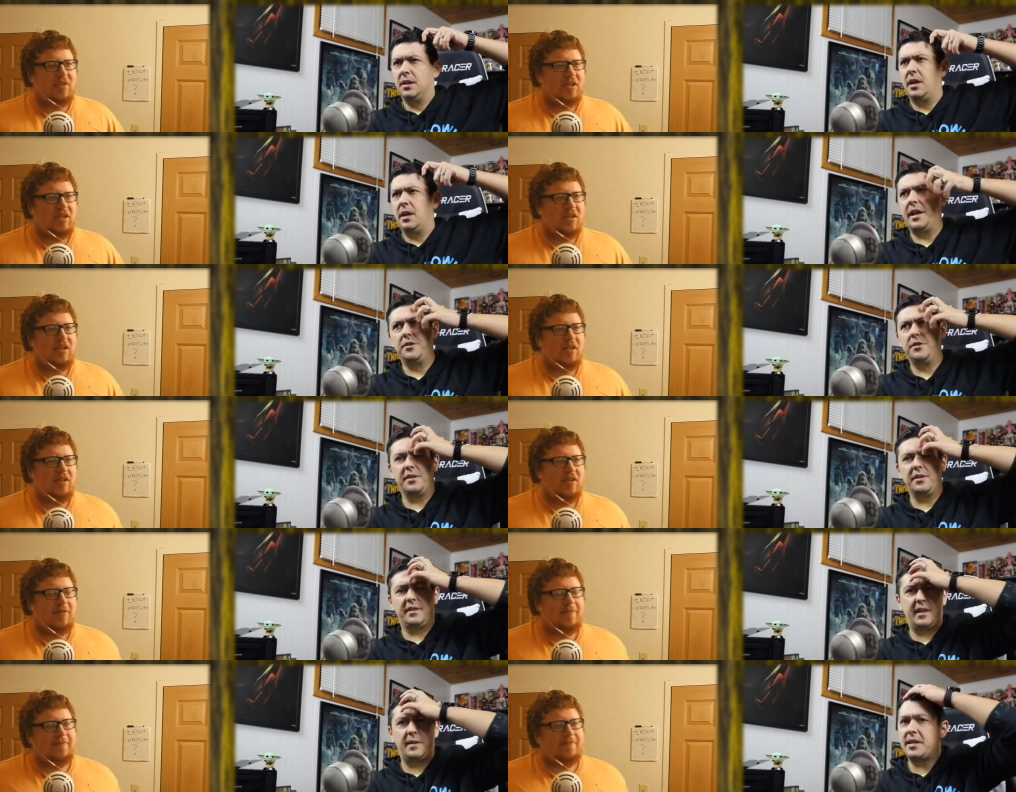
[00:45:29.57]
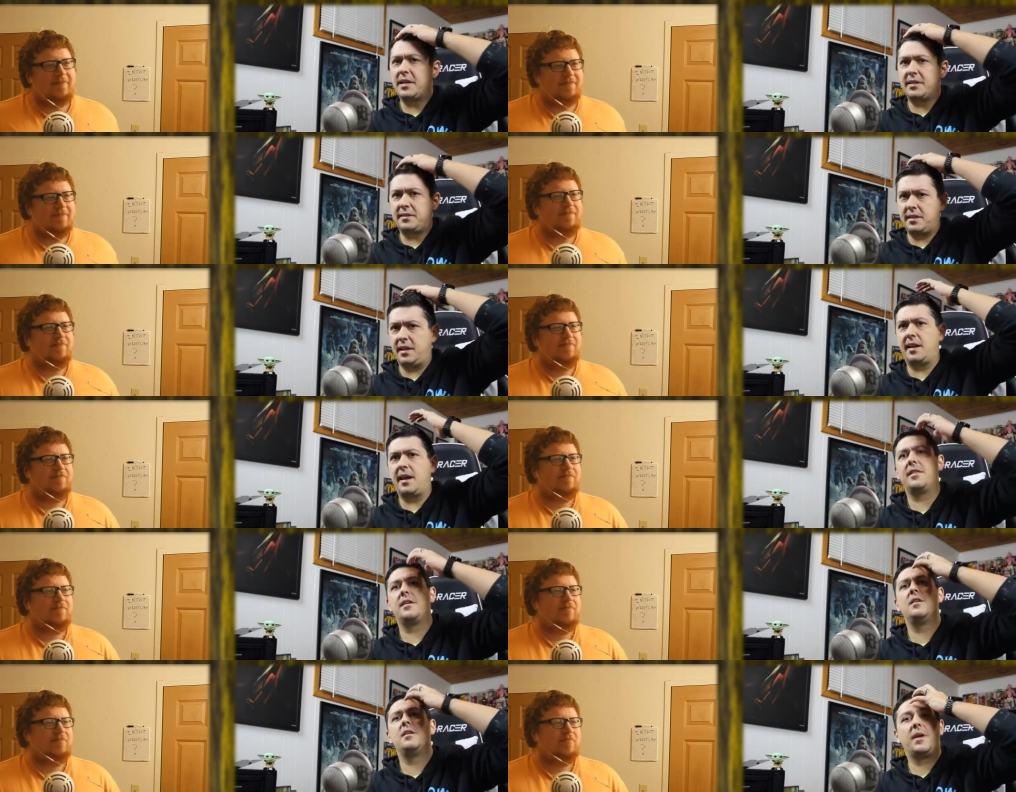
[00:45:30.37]
Speaker 1: I do think they might stay
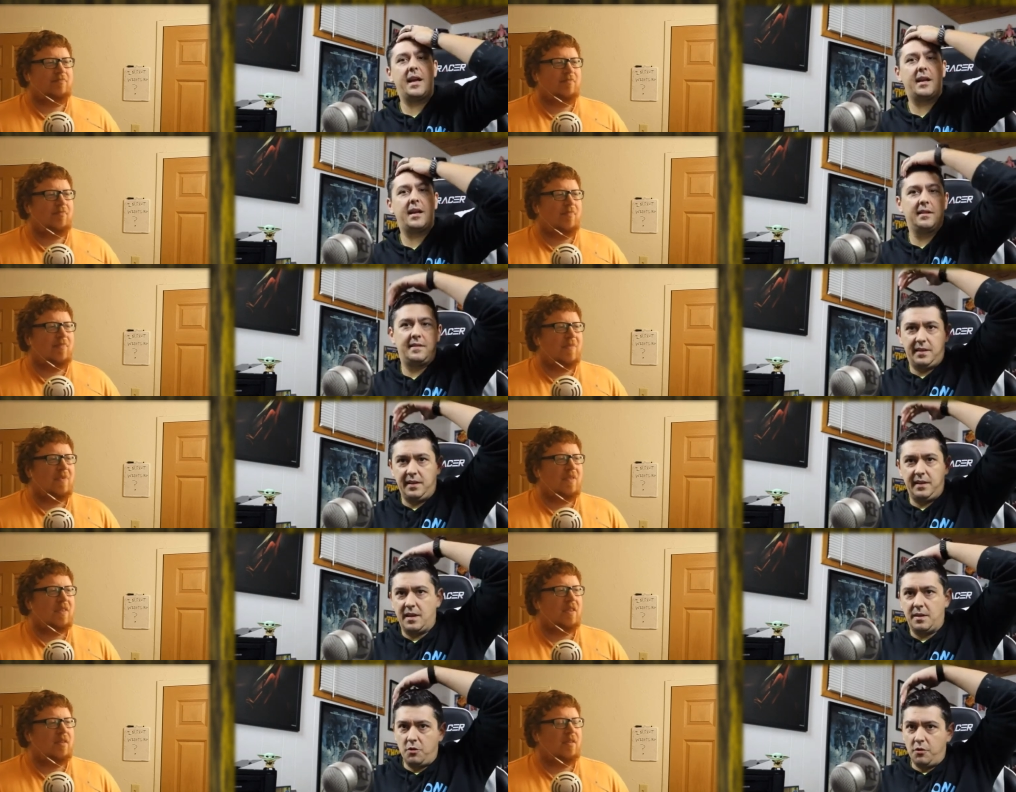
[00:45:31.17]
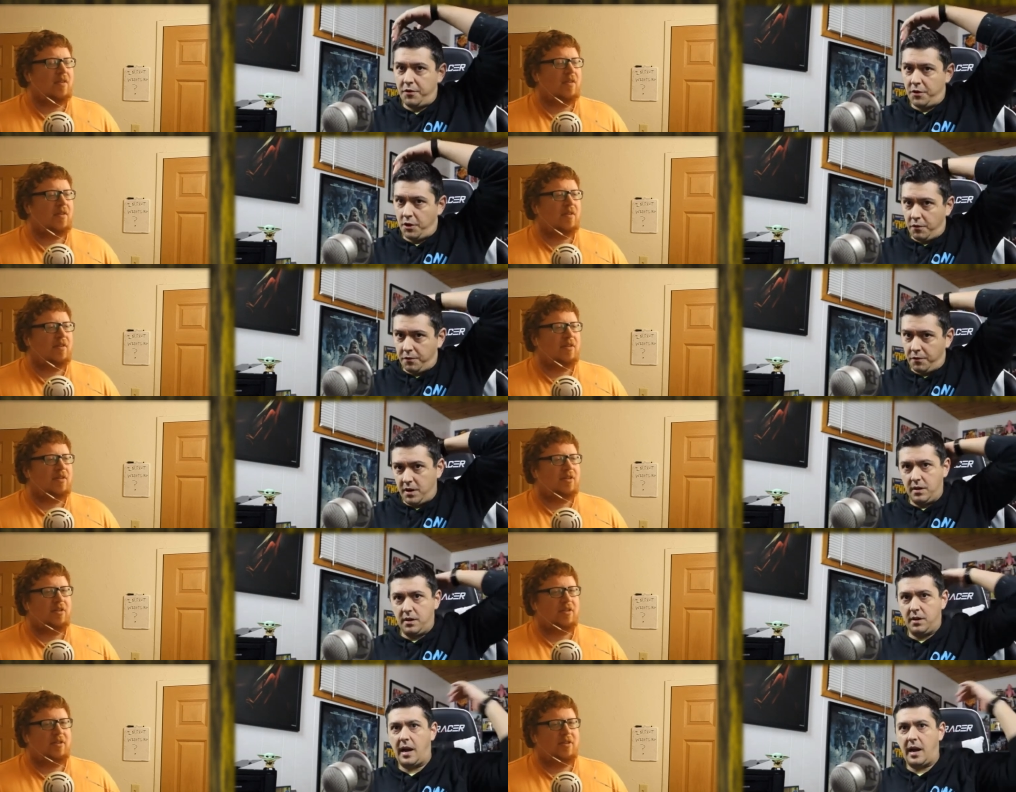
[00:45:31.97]
together, but I could see them moving
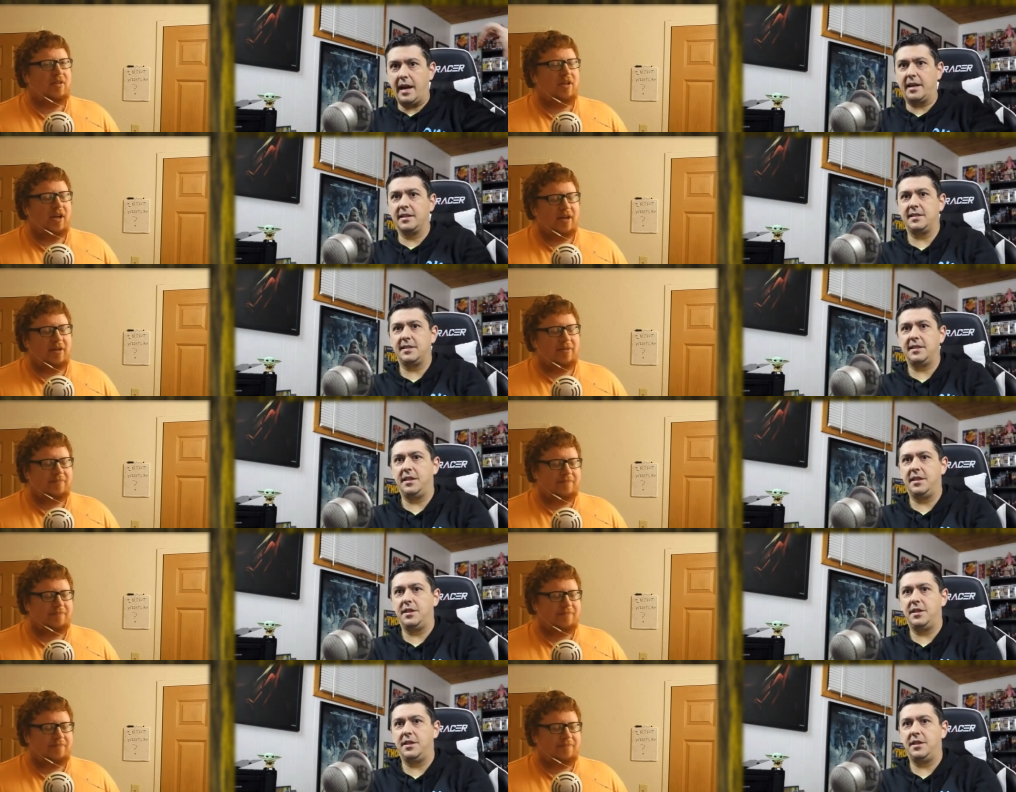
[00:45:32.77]
over. Yeah. I could see